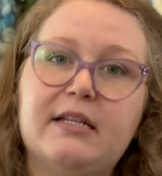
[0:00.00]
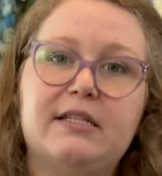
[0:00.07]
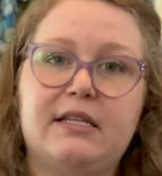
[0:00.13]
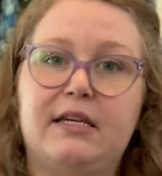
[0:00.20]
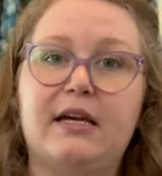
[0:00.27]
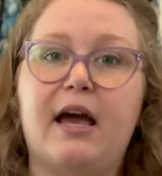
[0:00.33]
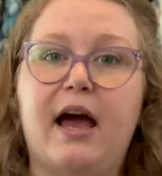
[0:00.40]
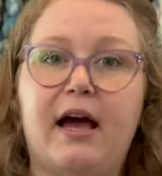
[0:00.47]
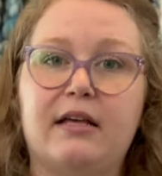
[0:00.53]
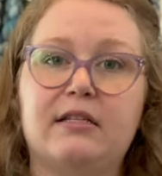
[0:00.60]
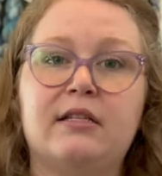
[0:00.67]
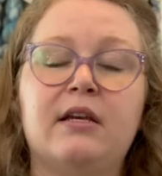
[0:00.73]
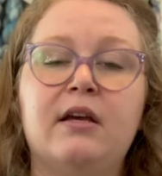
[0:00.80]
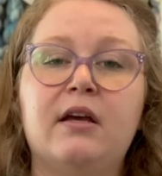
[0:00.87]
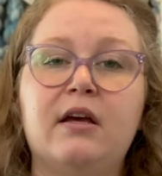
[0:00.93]
see it
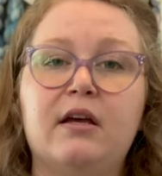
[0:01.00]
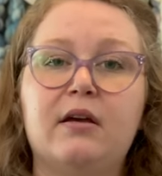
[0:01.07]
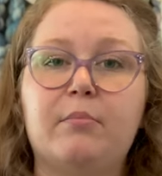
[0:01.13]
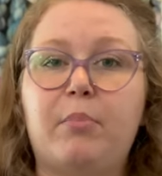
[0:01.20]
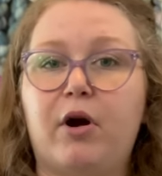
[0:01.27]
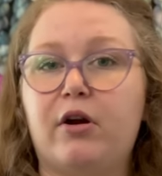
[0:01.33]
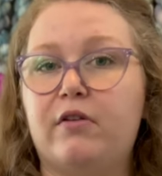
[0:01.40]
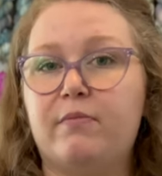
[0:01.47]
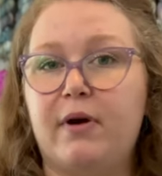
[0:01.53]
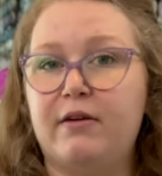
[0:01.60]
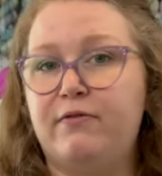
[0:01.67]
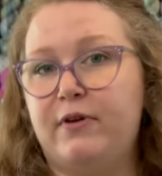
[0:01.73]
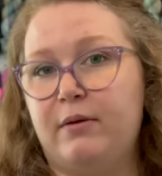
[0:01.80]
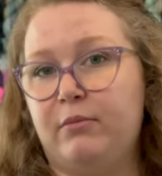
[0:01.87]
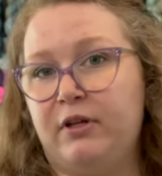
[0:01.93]
as part of my
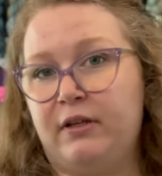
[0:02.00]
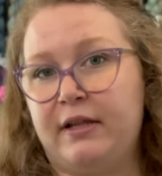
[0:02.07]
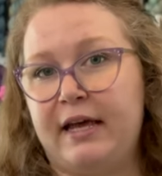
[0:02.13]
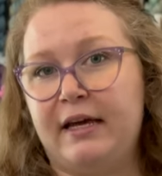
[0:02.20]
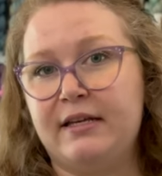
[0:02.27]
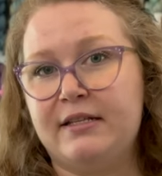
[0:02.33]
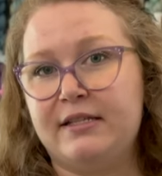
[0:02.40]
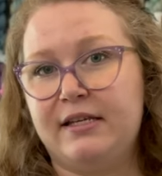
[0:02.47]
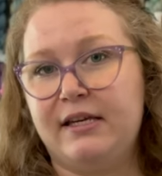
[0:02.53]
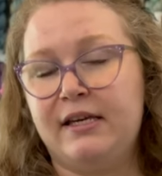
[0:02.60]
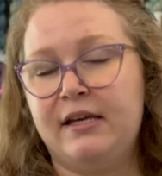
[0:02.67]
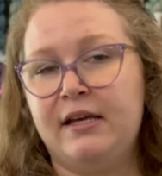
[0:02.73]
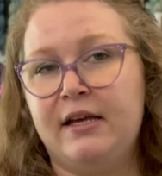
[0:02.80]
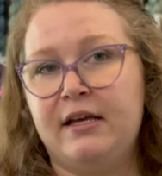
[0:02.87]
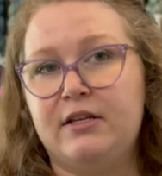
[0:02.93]
family
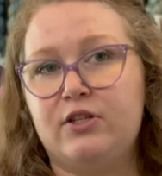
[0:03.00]
legacy.